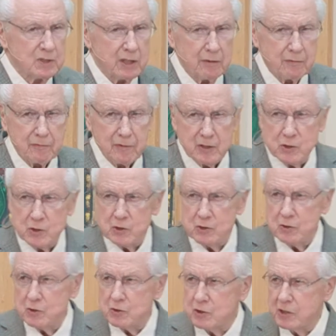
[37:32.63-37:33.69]

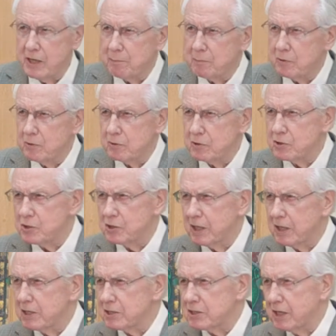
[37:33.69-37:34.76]
Ephesians chapter
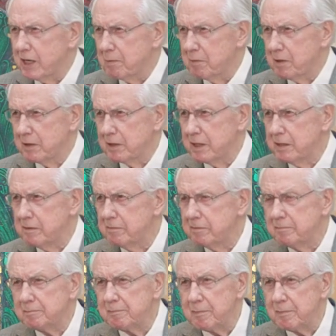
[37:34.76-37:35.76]
6, I believe.